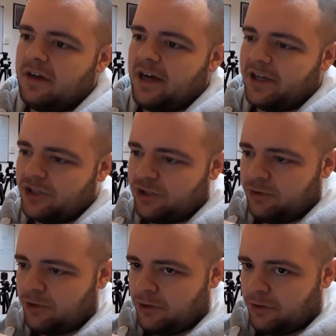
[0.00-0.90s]
As
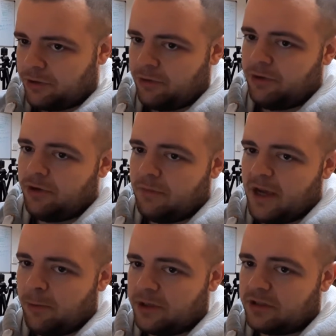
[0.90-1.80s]
you go through, you
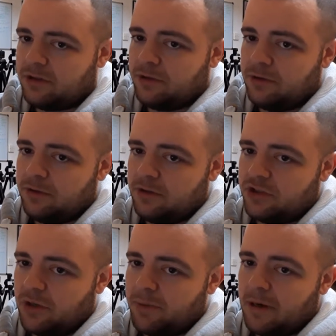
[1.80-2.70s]
may want to
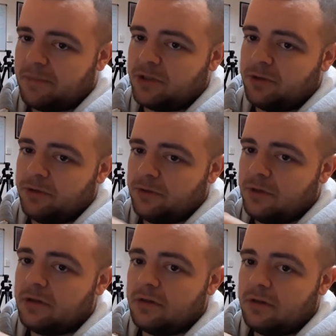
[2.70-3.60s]
jump up
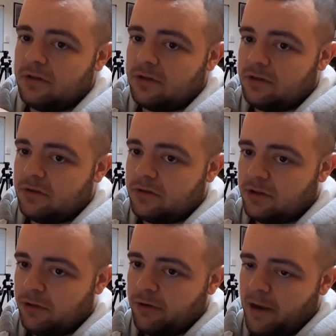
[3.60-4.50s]
to
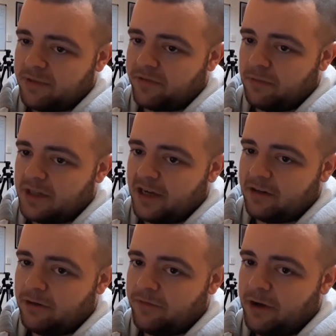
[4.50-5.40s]
2 reps from
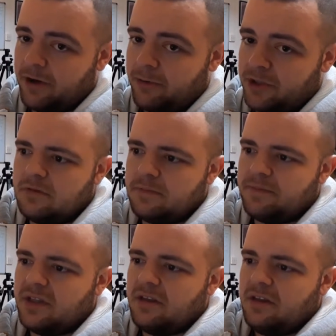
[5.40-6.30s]
technical failure.
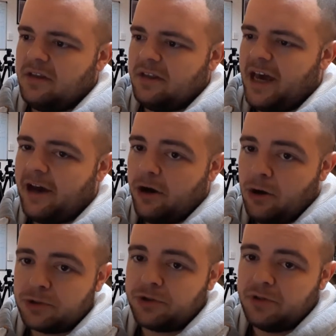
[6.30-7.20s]
That
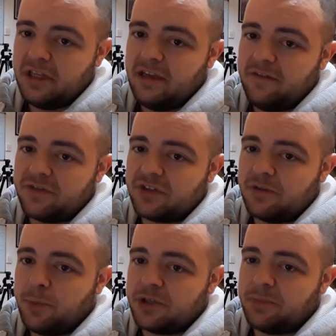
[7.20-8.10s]
also leaves
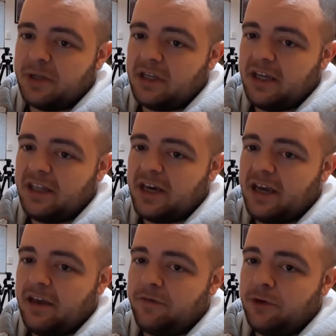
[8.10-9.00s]
the possibility
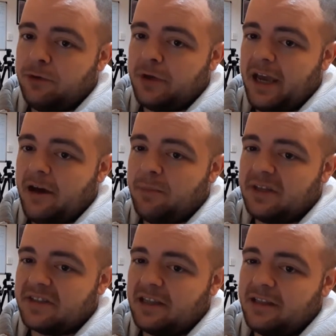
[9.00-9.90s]
that if you get a
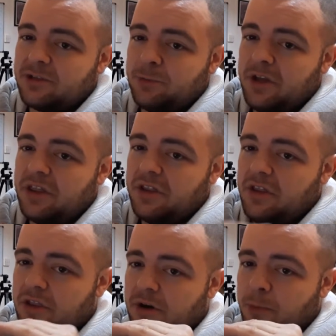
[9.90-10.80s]
bit zealous with
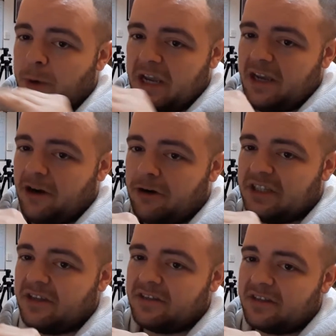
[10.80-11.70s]
the weight
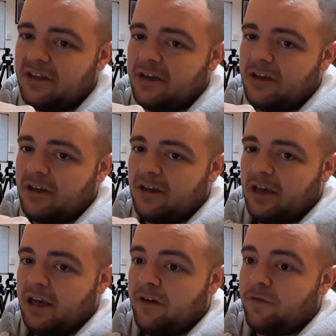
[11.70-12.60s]
increases,
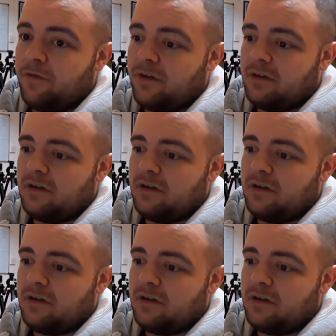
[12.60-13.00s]
if